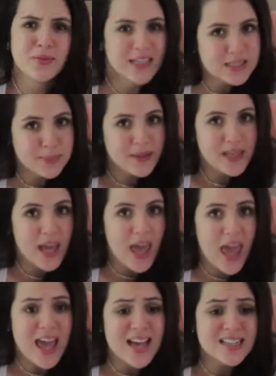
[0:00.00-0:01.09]
the recipe,
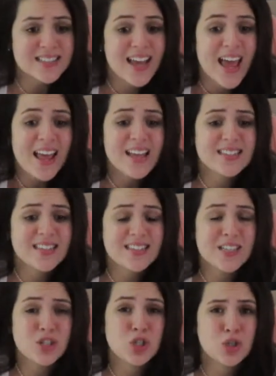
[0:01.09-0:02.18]
and it takes
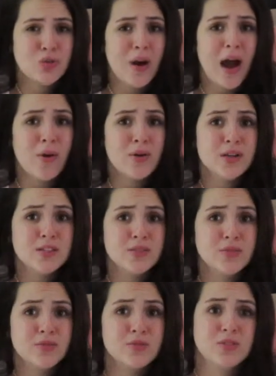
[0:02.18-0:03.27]
like 2
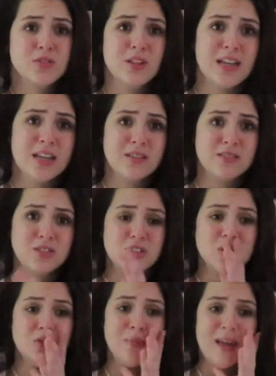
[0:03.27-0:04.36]
hours
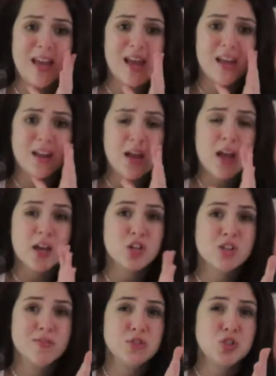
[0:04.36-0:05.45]
to make,
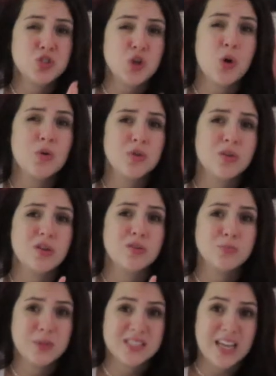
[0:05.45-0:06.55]
because you have to soak the
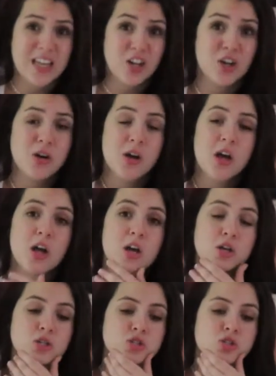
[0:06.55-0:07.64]
potato.
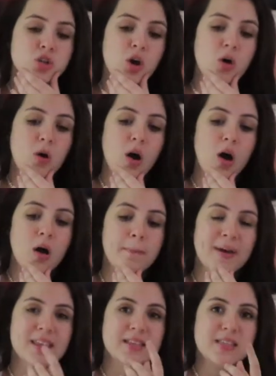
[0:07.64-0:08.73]
So
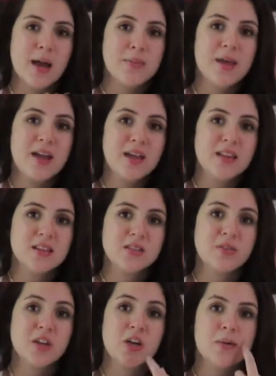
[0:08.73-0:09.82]
by the time that I end this
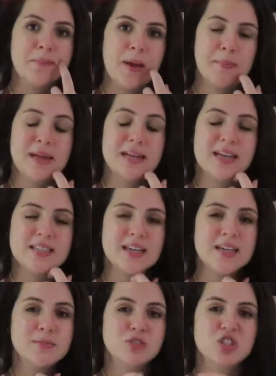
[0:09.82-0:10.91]
video, it might be
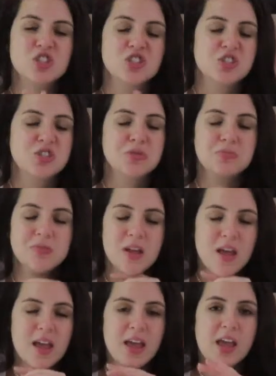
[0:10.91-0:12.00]
nighttime. Just
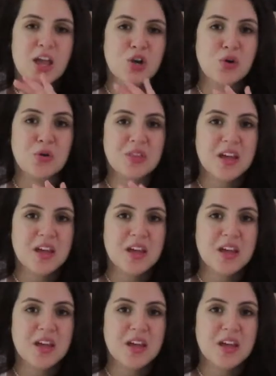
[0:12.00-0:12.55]
ignore